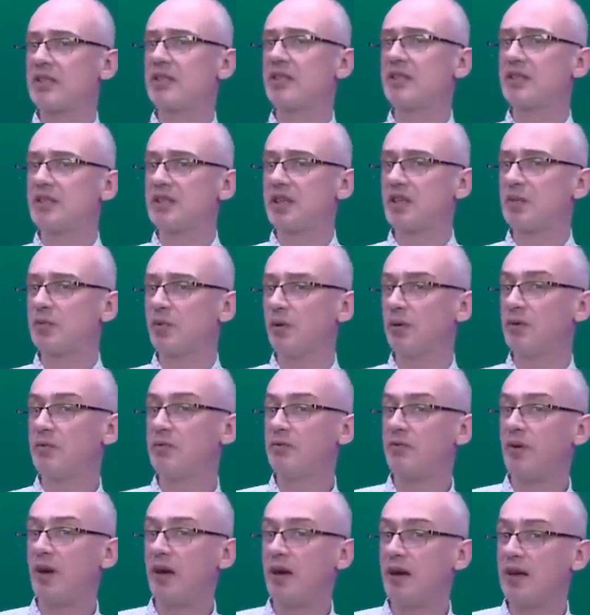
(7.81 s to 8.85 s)

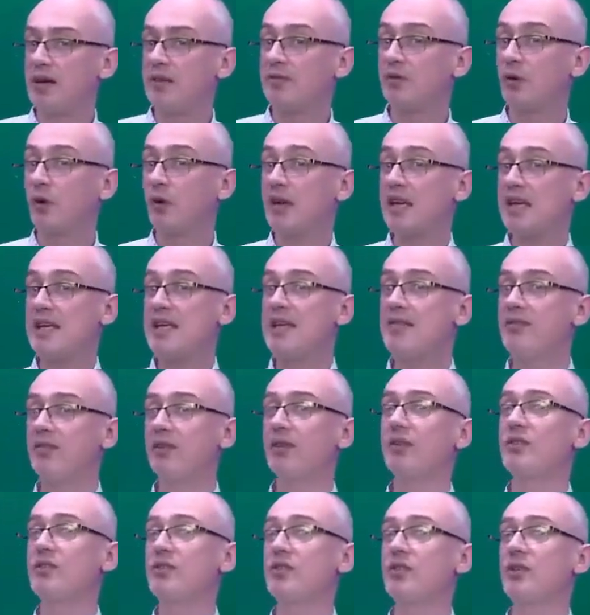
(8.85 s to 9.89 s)
6.5 or
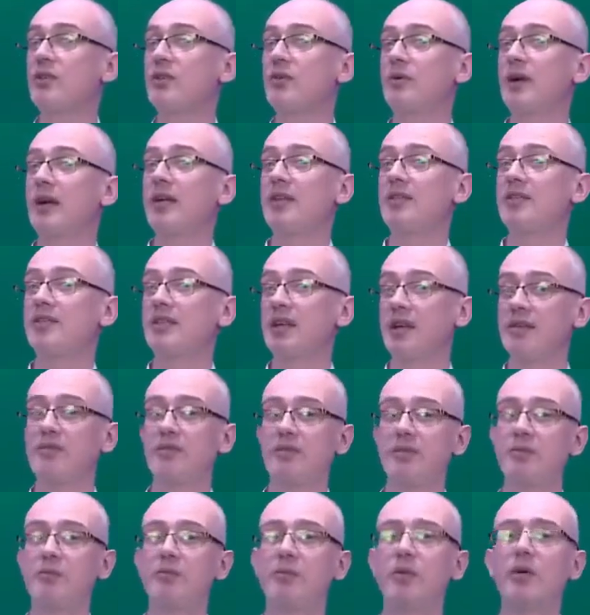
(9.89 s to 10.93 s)
even to a
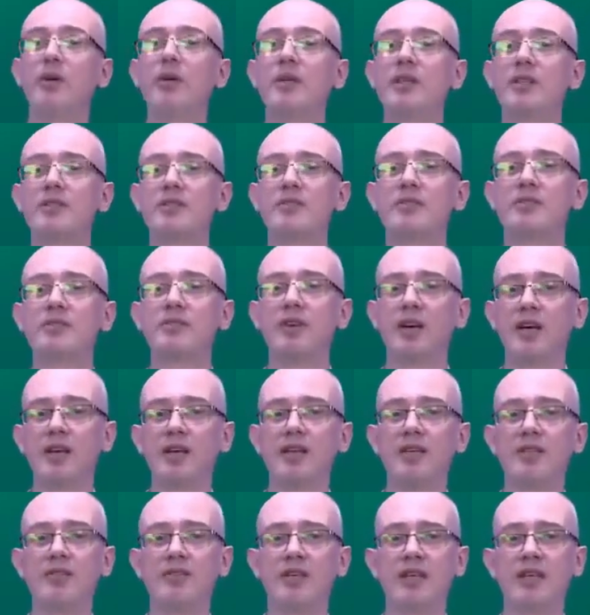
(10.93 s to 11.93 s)
7.5.